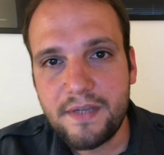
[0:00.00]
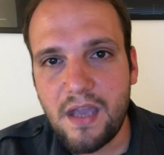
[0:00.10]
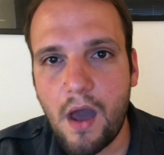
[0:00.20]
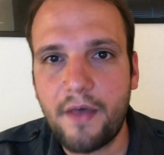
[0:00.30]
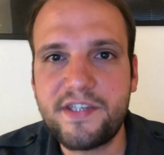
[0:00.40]

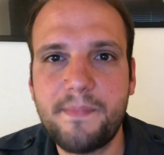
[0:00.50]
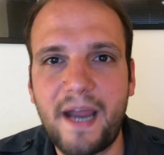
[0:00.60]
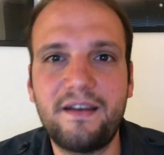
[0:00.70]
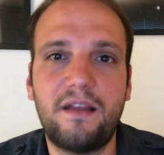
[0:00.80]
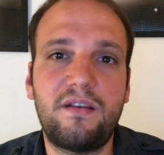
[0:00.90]
the Earth's
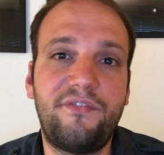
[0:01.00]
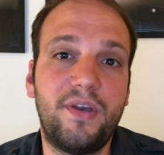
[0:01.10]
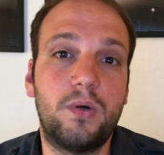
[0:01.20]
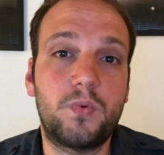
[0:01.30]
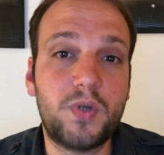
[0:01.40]
magnetic
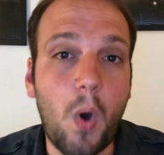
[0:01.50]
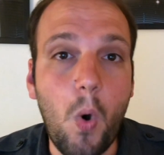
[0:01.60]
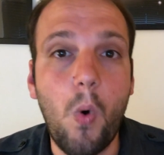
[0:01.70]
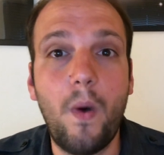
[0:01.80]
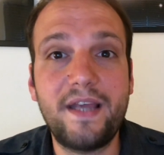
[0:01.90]
field would
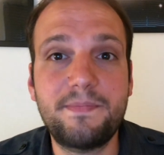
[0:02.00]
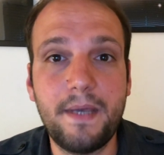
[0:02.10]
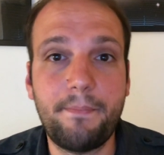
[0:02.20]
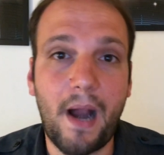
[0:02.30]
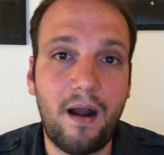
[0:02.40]
always
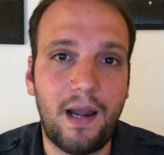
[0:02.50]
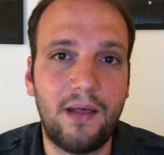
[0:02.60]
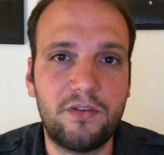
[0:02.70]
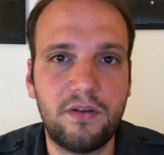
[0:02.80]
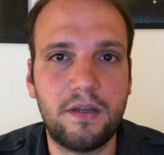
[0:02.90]
be
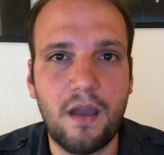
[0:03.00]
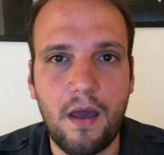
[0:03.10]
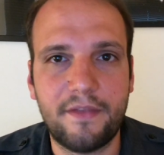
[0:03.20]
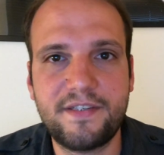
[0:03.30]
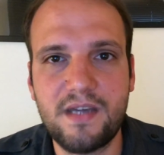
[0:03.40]
parallel to the
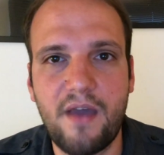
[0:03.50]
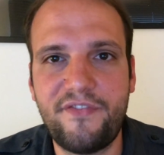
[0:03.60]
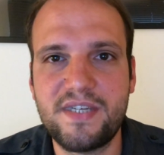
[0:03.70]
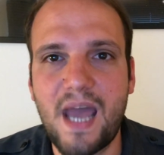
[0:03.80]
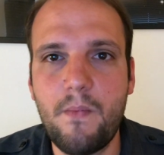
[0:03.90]
Earth's
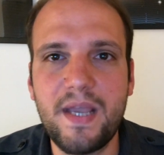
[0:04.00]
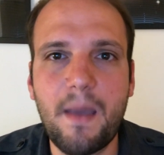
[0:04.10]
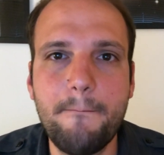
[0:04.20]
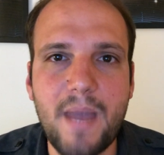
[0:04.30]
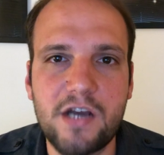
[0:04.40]
surface, and we
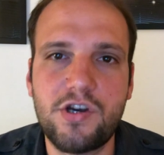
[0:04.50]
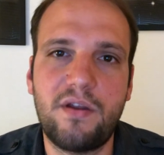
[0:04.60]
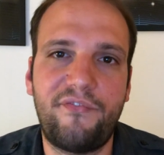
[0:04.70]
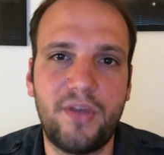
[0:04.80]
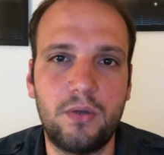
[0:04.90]
can measure
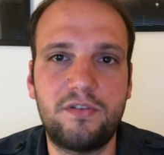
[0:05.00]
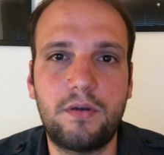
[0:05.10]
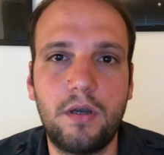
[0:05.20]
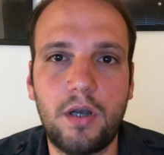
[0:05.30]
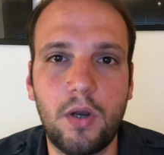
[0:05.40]
the field to
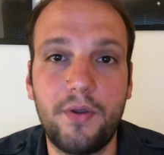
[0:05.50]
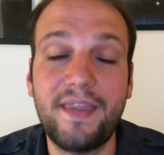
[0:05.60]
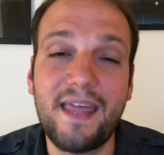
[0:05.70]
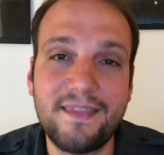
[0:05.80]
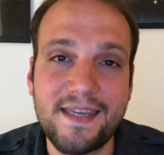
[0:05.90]
conclude
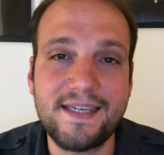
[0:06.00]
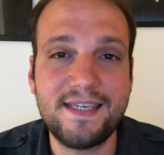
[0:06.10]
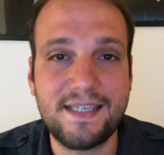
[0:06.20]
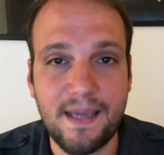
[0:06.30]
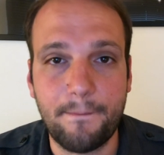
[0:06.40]
that this
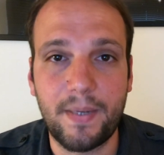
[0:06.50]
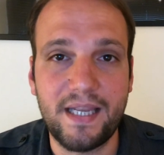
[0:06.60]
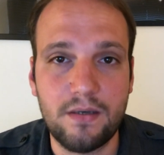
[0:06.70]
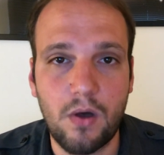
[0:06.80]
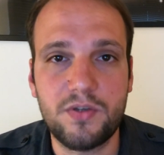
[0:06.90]
is
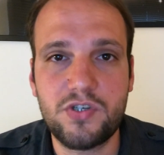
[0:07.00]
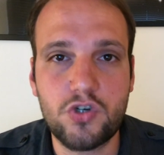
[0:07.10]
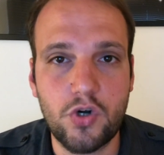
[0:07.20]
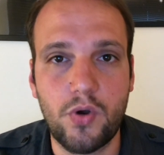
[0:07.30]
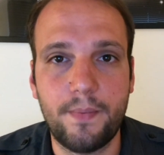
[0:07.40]
simply not
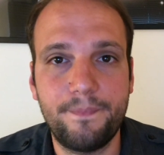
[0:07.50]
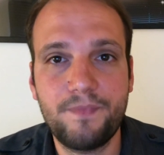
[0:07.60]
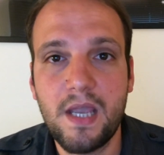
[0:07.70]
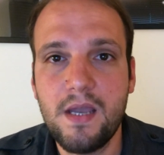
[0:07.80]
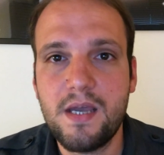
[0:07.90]
true.
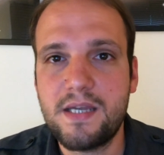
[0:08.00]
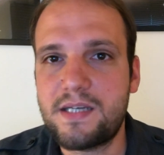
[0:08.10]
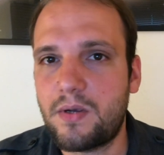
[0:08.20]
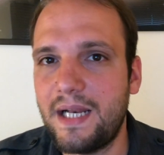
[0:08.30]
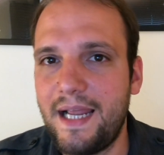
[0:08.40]

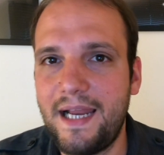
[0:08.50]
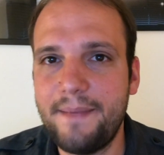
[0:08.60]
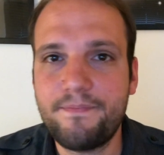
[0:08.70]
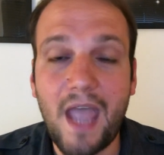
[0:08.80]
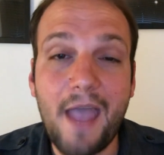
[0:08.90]
So
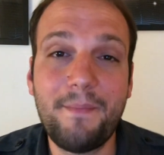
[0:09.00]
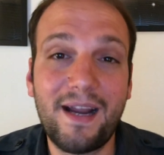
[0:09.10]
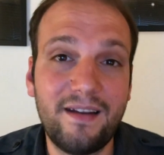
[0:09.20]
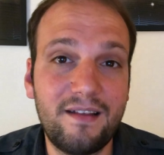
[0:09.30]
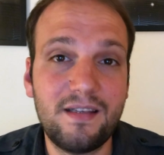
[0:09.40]
clearly, a
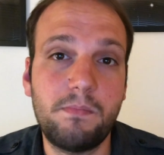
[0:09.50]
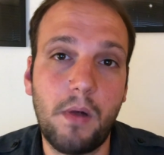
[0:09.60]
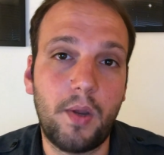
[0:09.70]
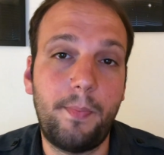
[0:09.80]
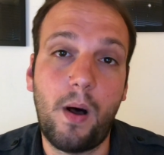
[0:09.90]
magnetic
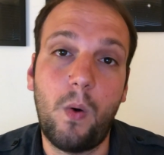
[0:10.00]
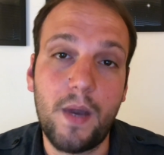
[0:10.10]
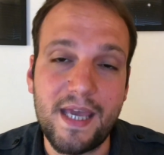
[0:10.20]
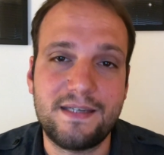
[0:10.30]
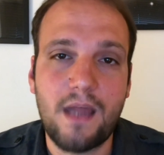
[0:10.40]

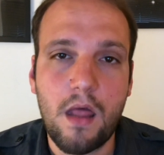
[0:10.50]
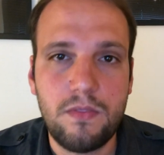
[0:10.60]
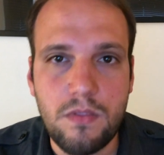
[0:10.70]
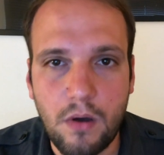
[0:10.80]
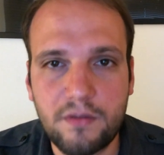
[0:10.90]
monopole is
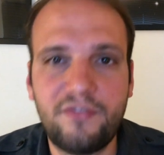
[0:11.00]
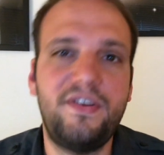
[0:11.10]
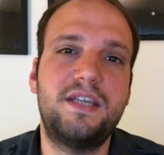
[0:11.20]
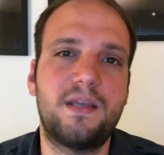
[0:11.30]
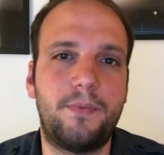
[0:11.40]
not
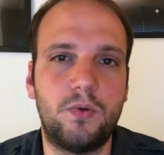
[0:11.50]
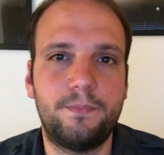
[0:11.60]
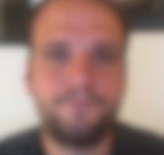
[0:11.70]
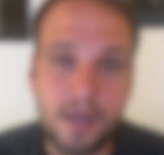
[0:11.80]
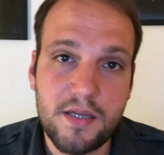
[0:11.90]
feasible.